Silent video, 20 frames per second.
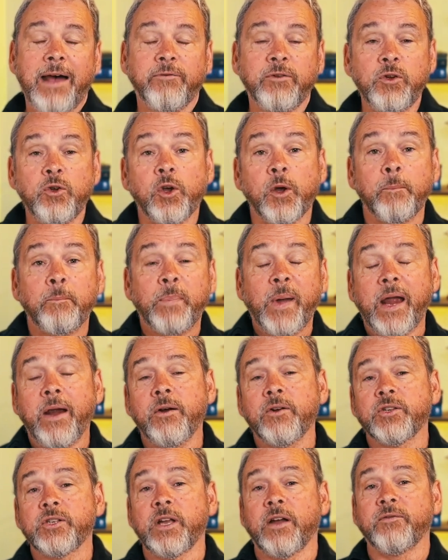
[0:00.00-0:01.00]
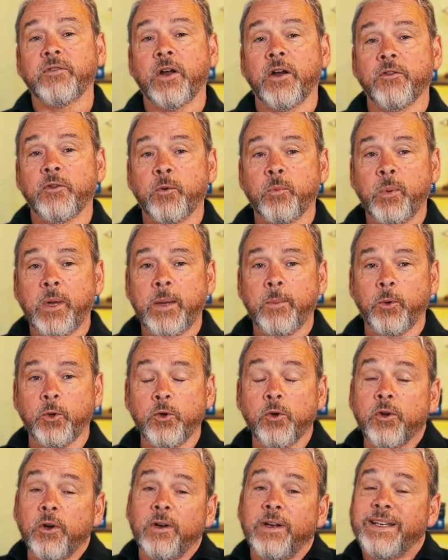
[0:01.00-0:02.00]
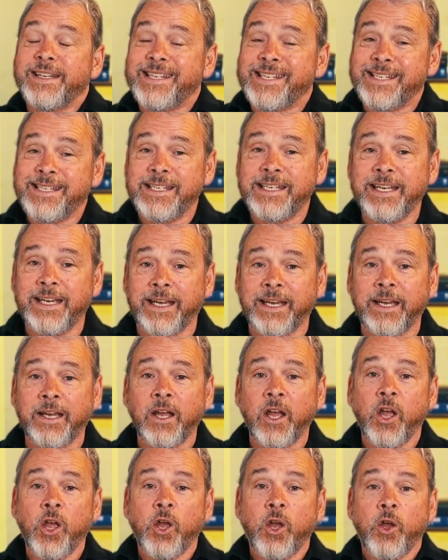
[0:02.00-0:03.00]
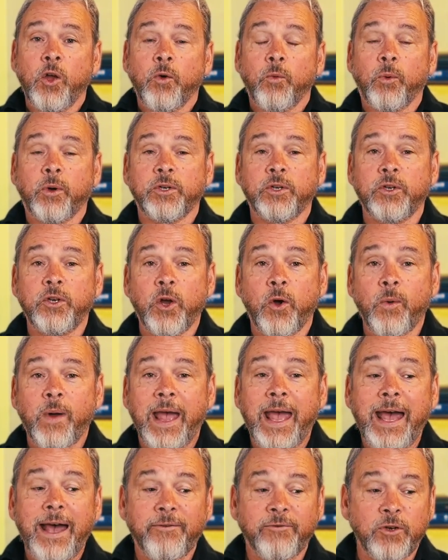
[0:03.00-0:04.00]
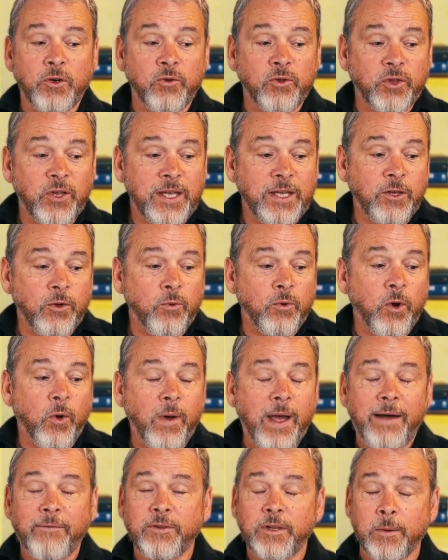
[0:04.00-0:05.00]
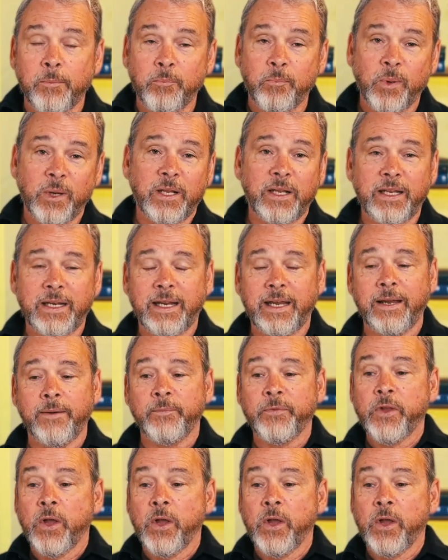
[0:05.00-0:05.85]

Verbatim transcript: And you compare yourself to other people. You can only see what you don't have. And you think you don't have the ability